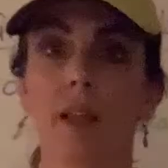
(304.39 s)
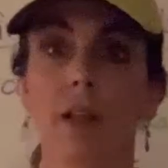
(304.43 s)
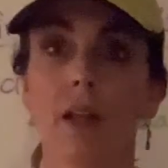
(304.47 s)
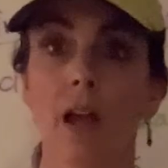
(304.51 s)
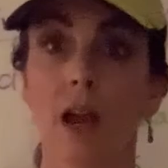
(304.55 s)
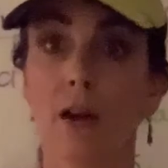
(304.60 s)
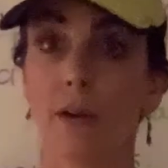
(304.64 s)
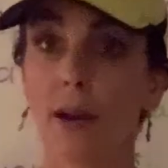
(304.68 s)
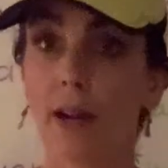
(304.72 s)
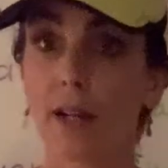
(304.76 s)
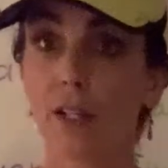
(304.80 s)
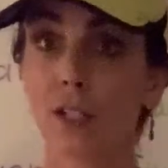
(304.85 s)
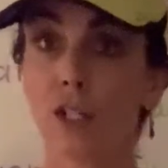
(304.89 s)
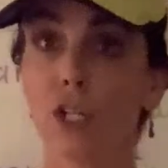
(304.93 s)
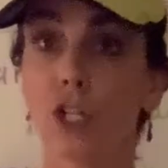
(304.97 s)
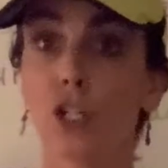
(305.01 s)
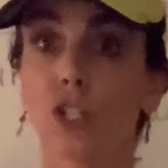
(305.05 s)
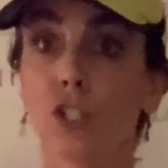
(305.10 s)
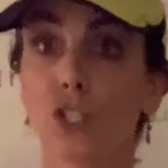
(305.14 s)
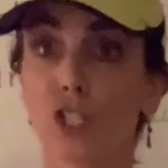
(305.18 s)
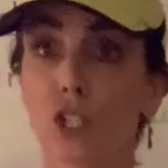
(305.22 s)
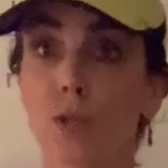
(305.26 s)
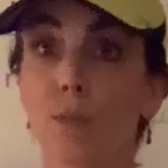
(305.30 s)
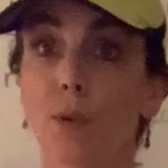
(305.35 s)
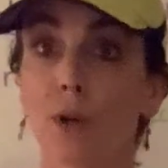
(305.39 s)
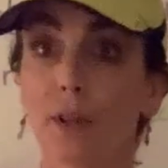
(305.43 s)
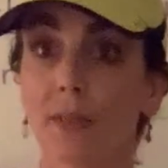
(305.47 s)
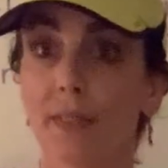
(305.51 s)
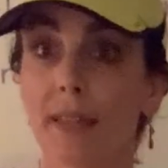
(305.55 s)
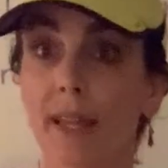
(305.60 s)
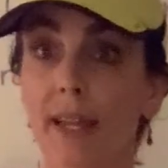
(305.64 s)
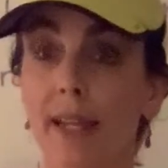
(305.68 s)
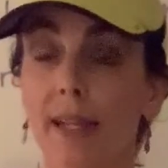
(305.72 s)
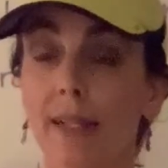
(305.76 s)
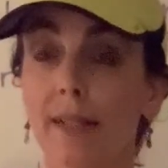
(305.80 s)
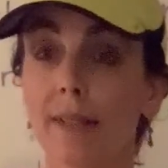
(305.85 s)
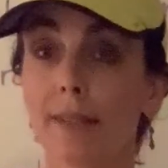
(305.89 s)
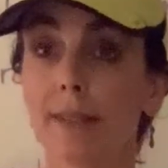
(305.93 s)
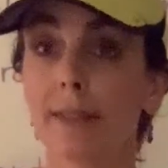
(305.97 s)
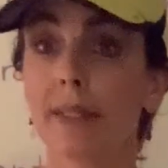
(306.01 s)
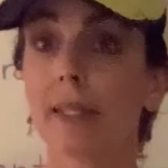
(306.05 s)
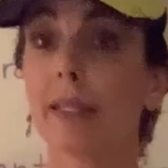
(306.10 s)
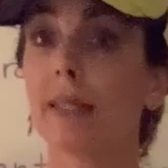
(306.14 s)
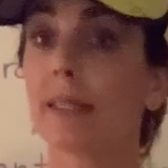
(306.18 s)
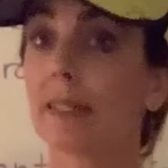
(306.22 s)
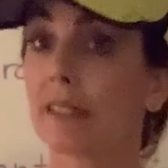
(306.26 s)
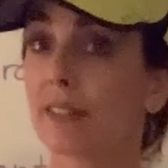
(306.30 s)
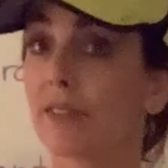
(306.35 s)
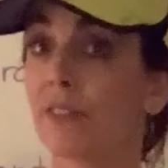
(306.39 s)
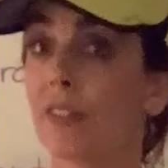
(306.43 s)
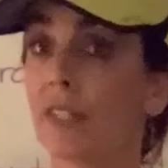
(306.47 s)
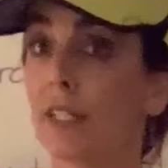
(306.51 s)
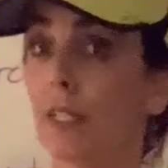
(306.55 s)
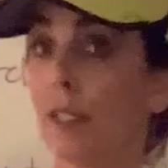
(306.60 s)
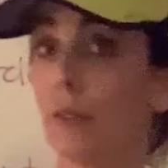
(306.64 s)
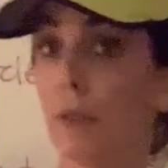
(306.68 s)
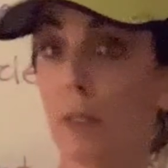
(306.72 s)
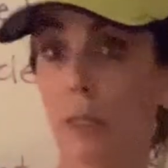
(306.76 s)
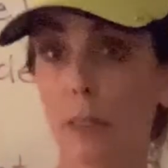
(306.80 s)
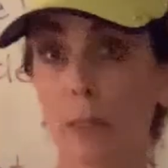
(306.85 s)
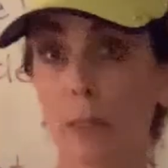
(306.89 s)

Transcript: All right, 2 more things in this video, and